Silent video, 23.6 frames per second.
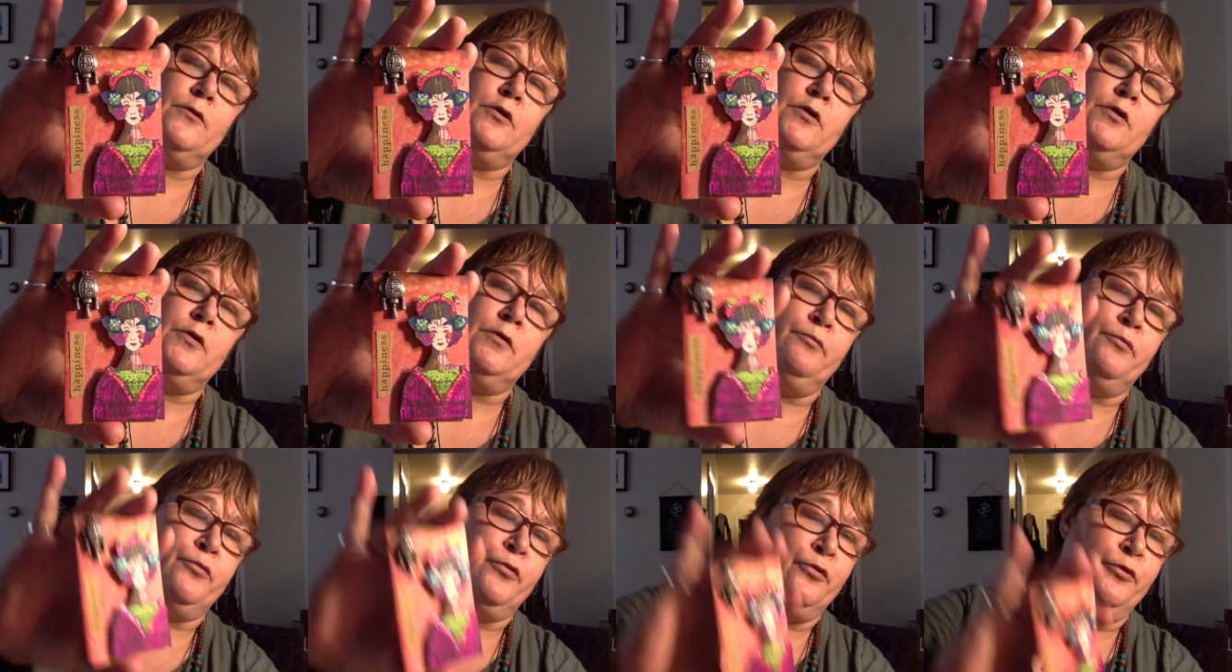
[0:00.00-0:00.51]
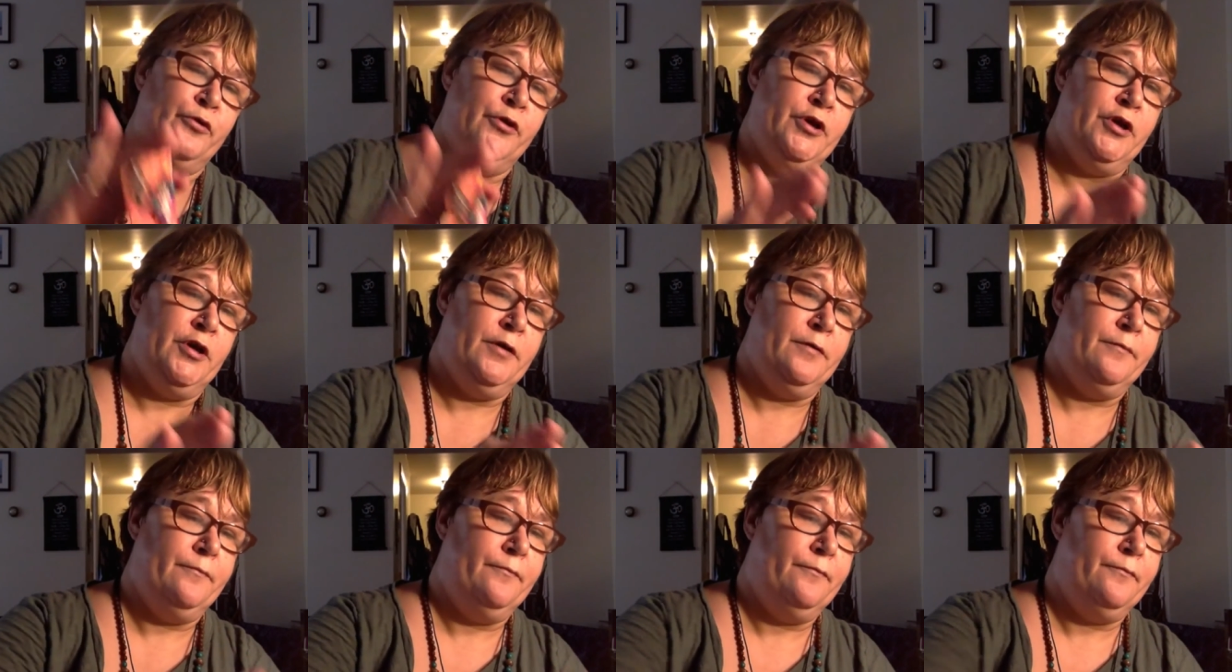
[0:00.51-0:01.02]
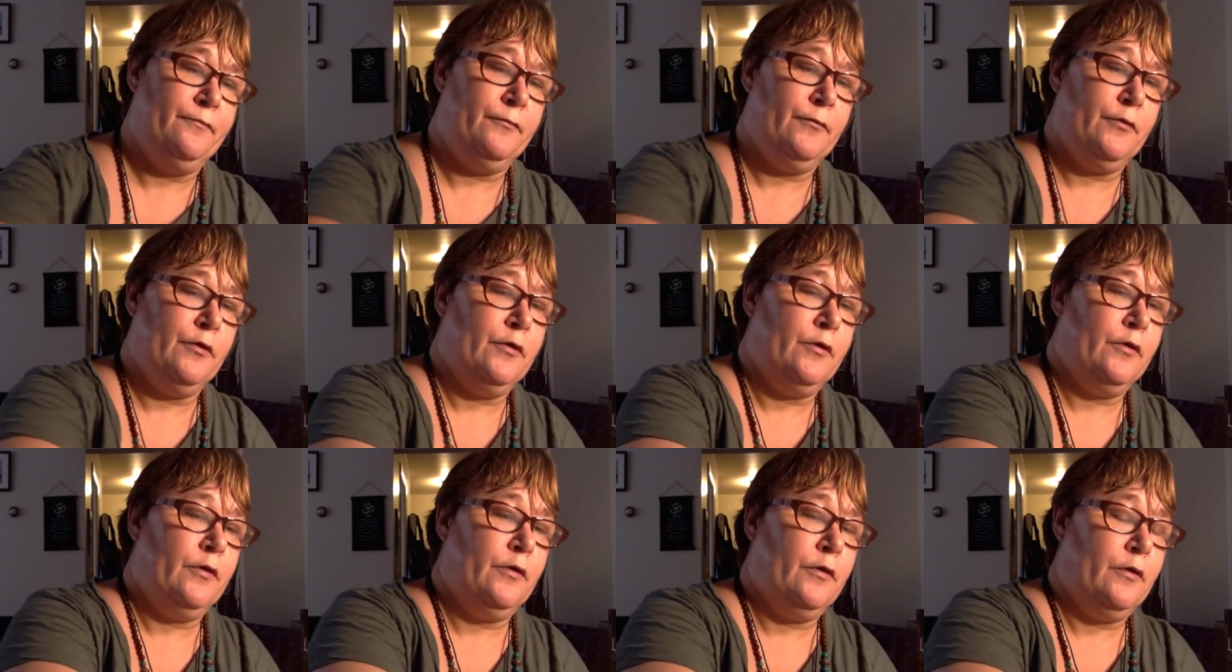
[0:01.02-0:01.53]
to. Pretty.
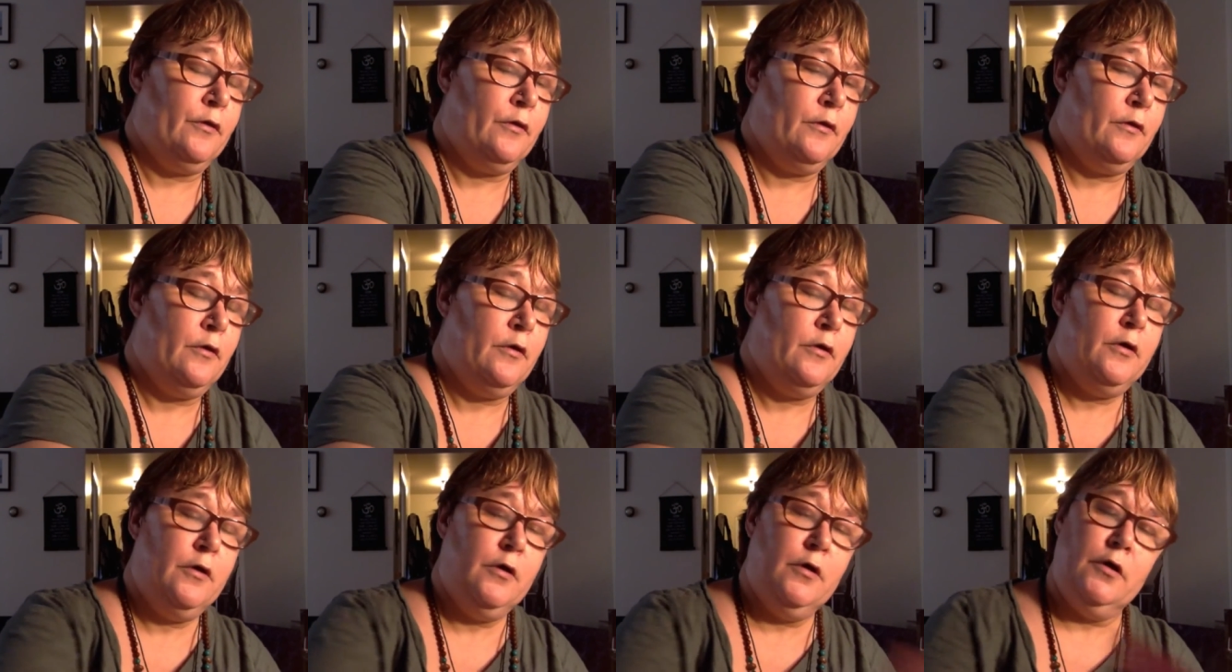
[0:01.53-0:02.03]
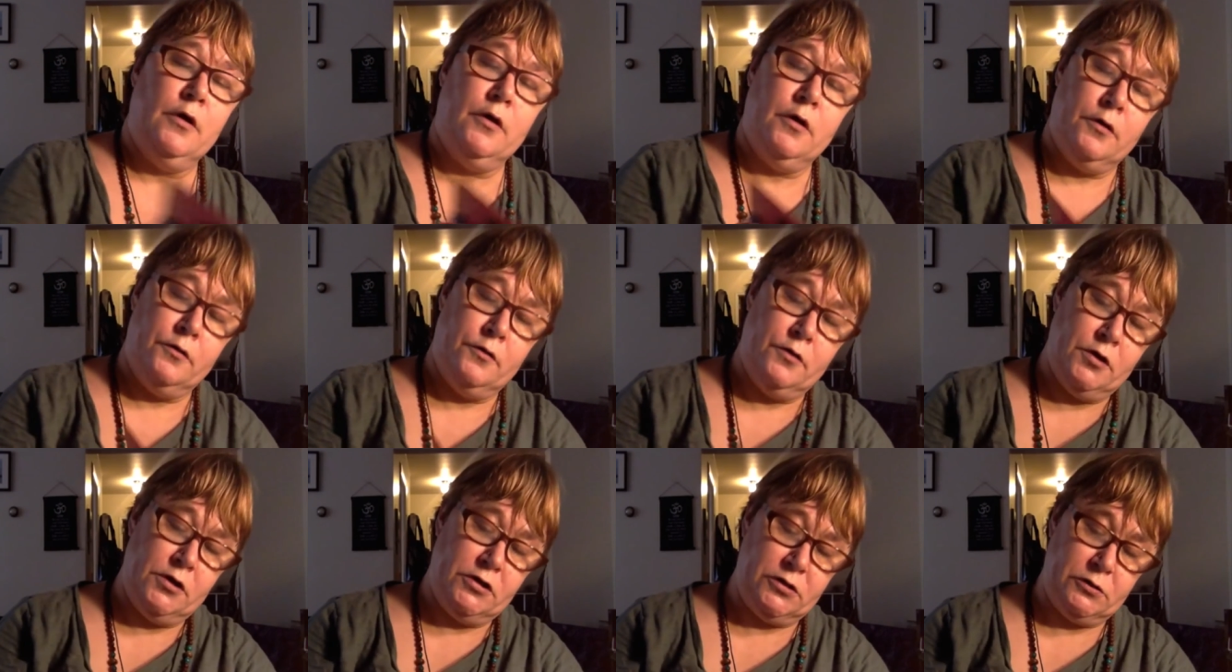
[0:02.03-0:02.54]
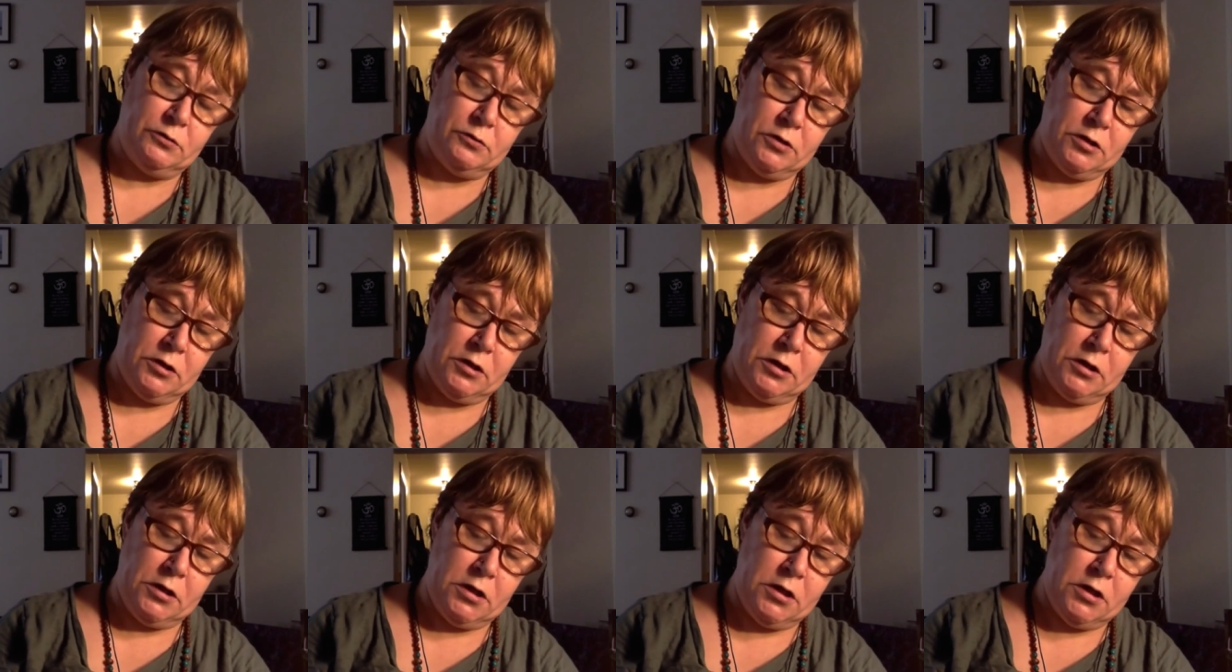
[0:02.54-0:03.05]
And this
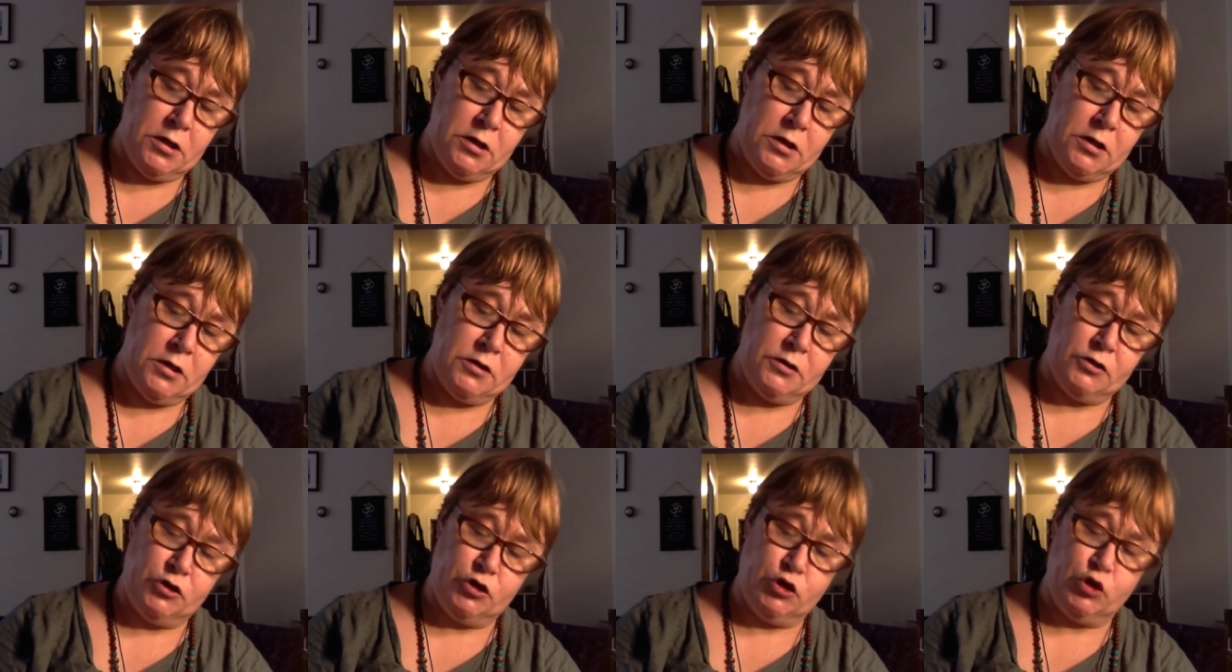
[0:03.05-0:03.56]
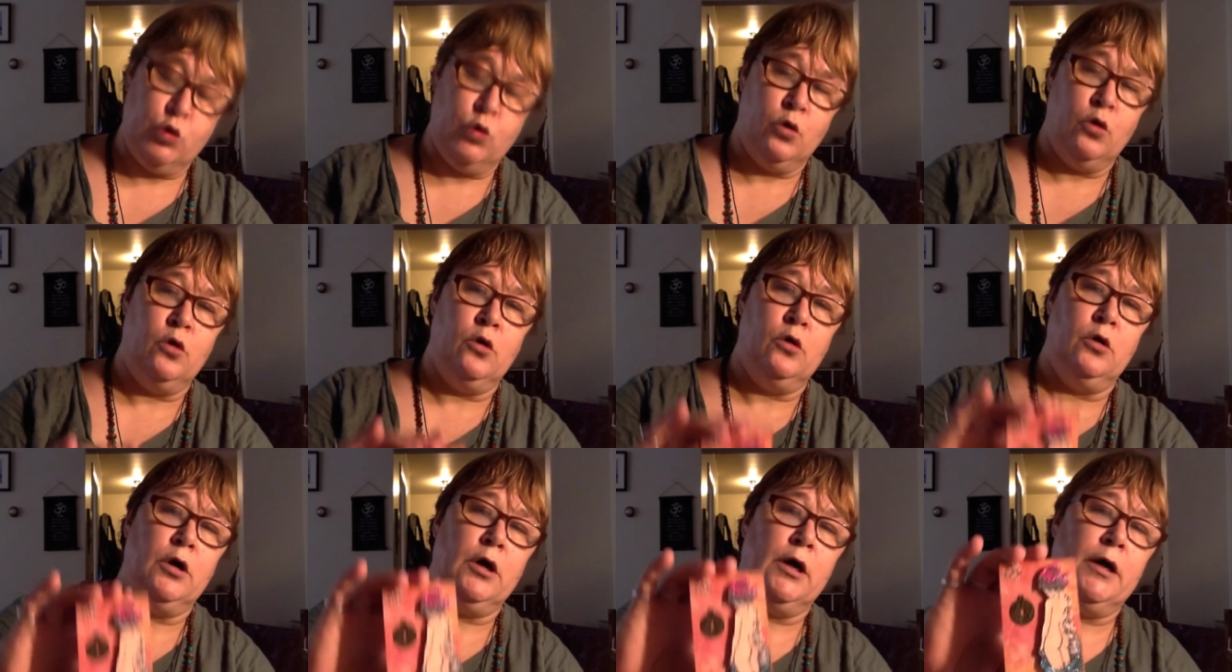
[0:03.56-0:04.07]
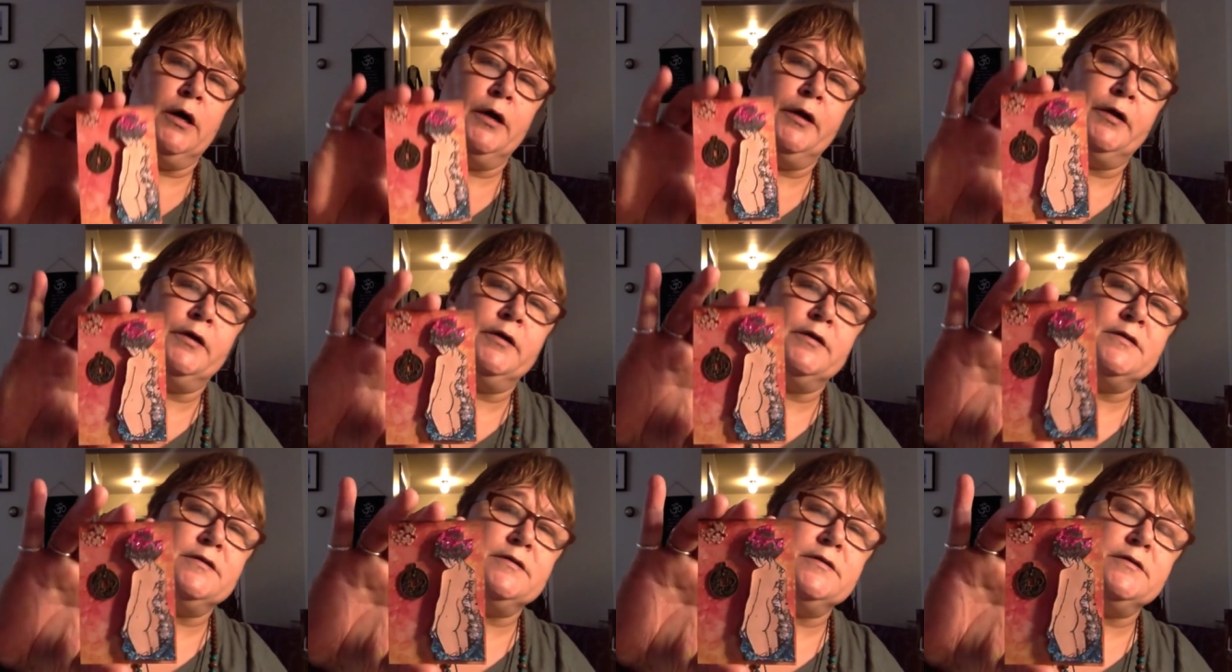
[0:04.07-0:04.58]
one is Soul
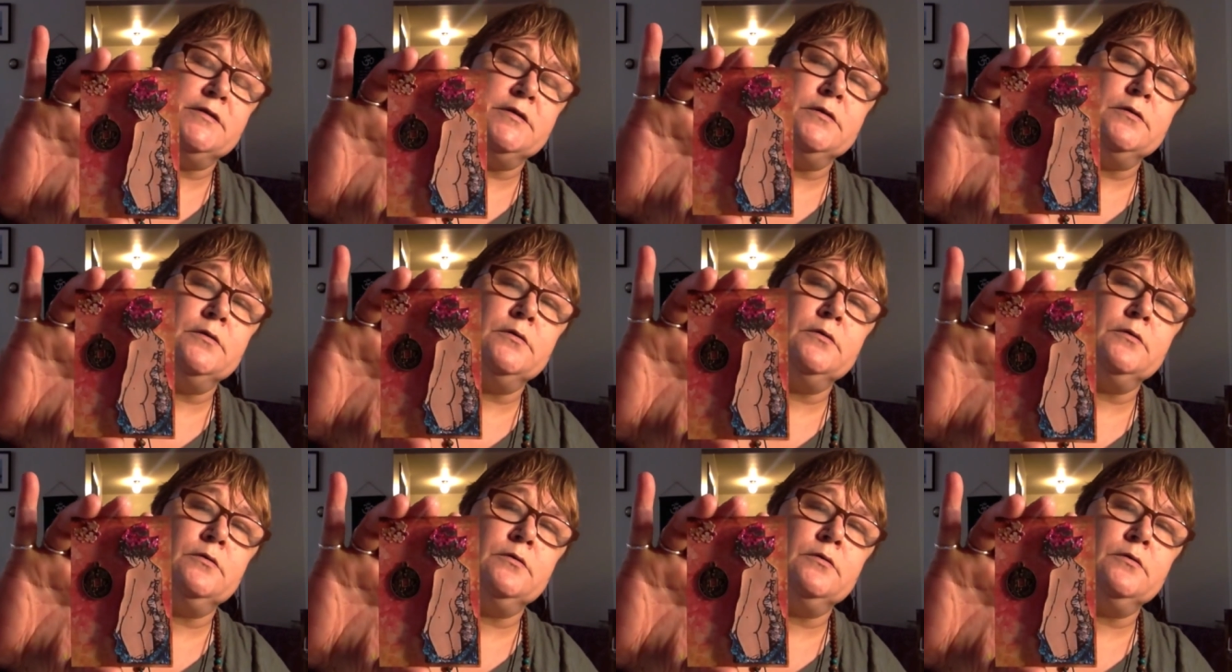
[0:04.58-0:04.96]
Goddess.